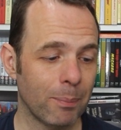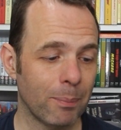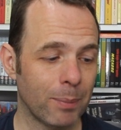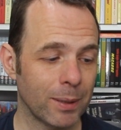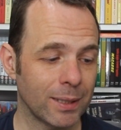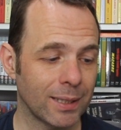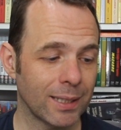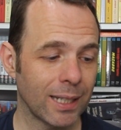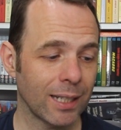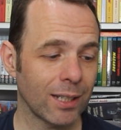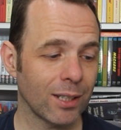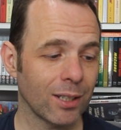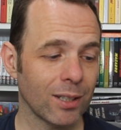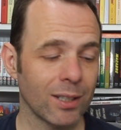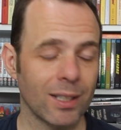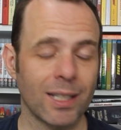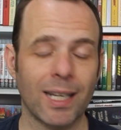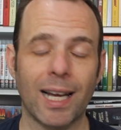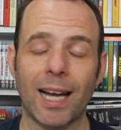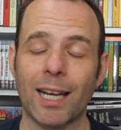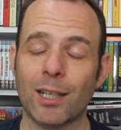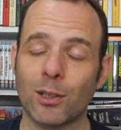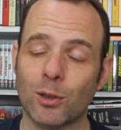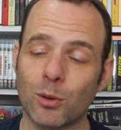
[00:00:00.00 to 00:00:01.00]

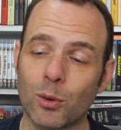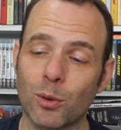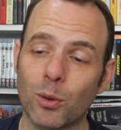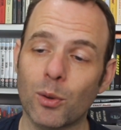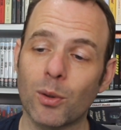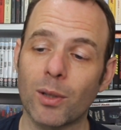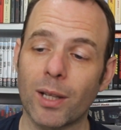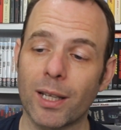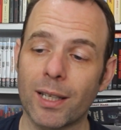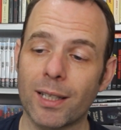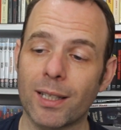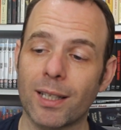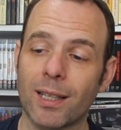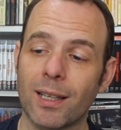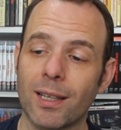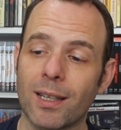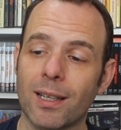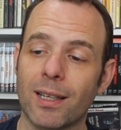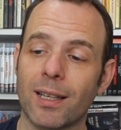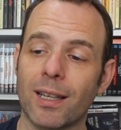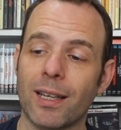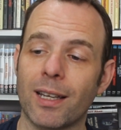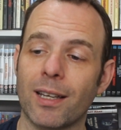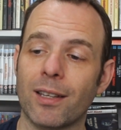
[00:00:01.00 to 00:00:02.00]
Particularly, I do like
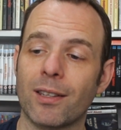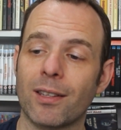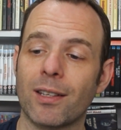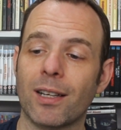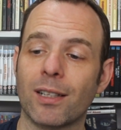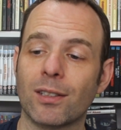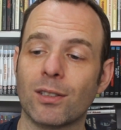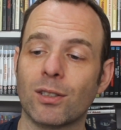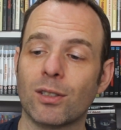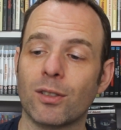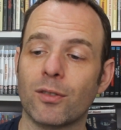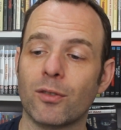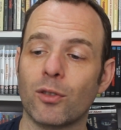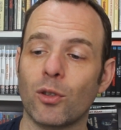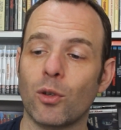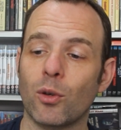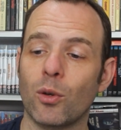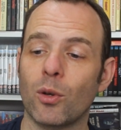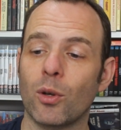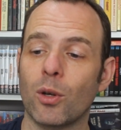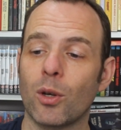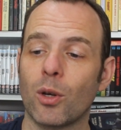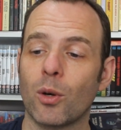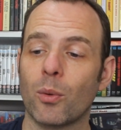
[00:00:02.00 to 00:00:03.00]
uh, the
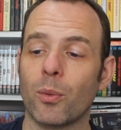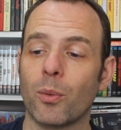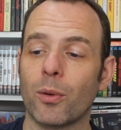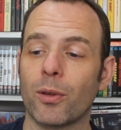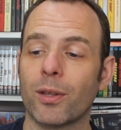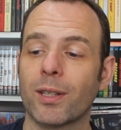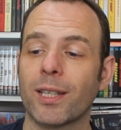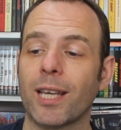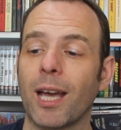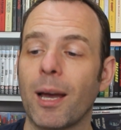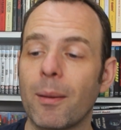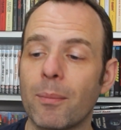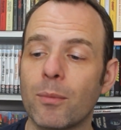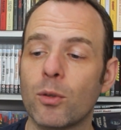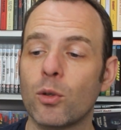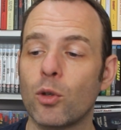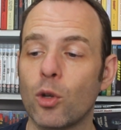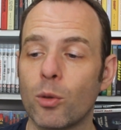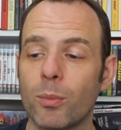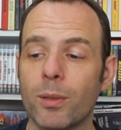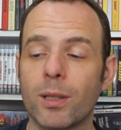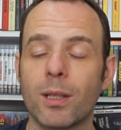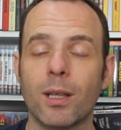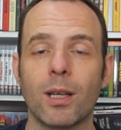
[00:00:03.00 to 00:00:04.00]
interview with Kim
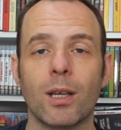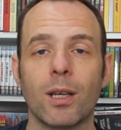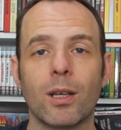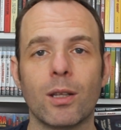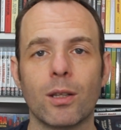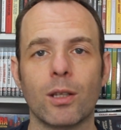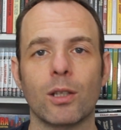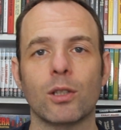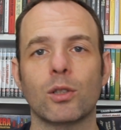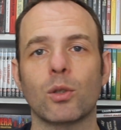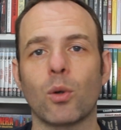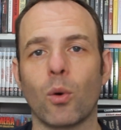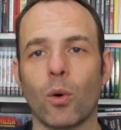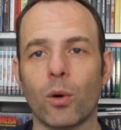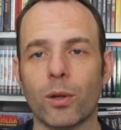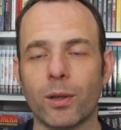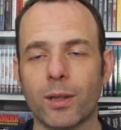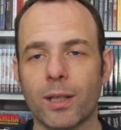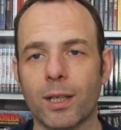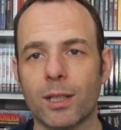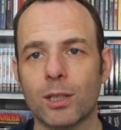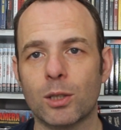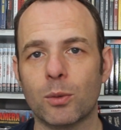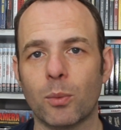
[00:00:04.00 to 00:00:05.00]
Newman that's
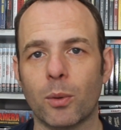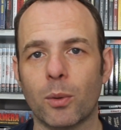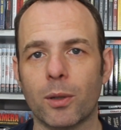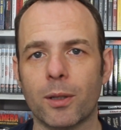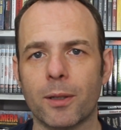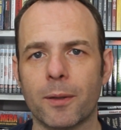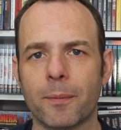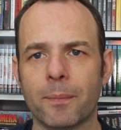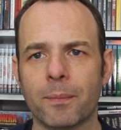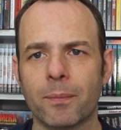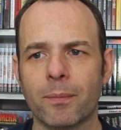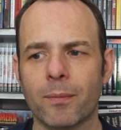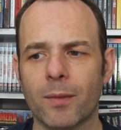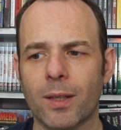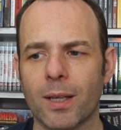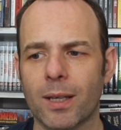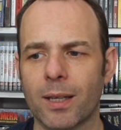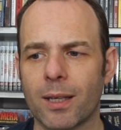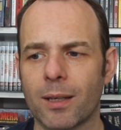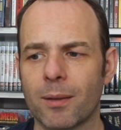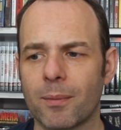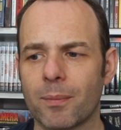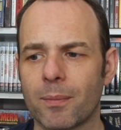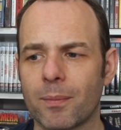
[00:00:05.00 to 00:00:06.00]
on this one.
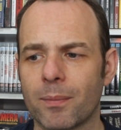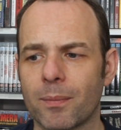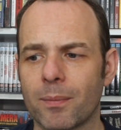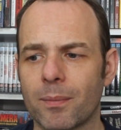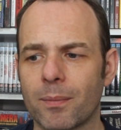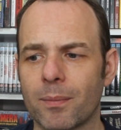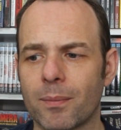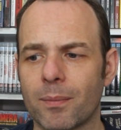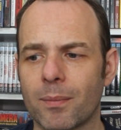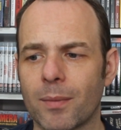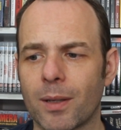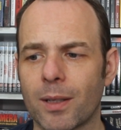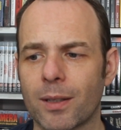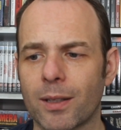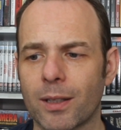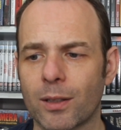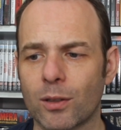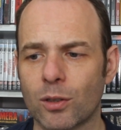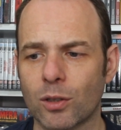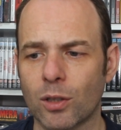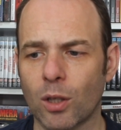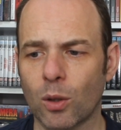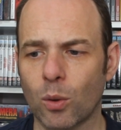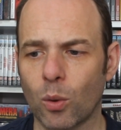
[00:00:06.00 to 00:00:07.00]
Um, I
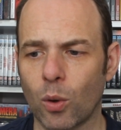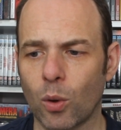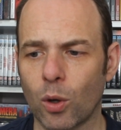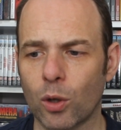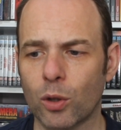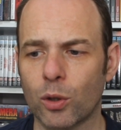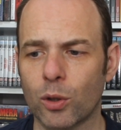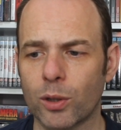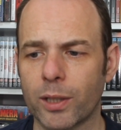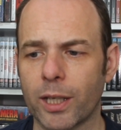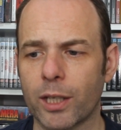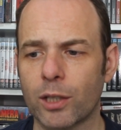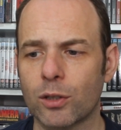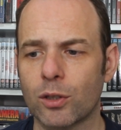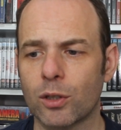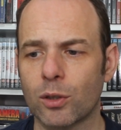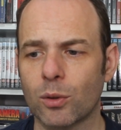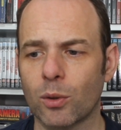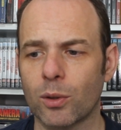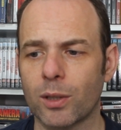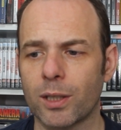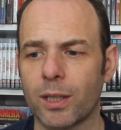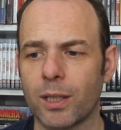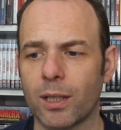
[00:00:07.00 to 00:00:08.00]
think there's a lot of good
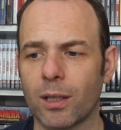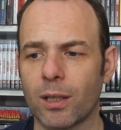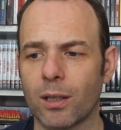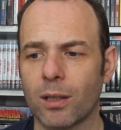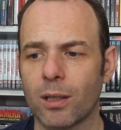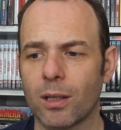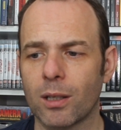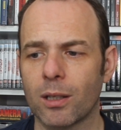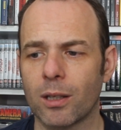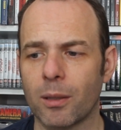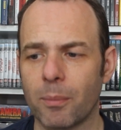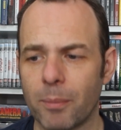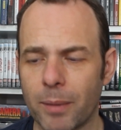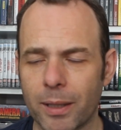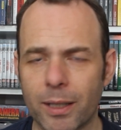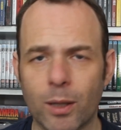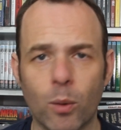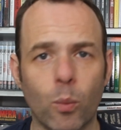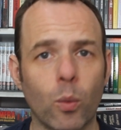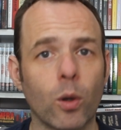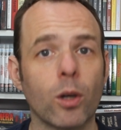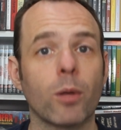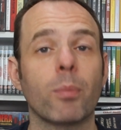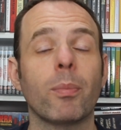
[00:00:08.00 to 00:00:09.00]
extras on here that
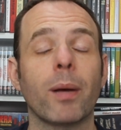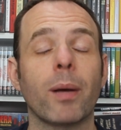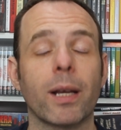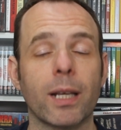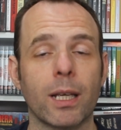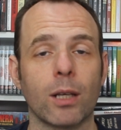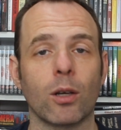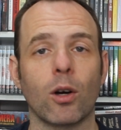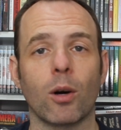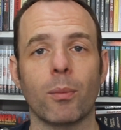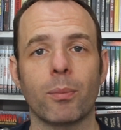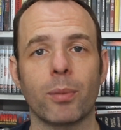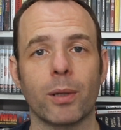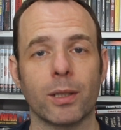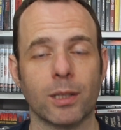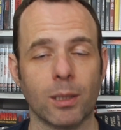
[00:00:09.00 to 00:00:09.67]
make it worth picking up.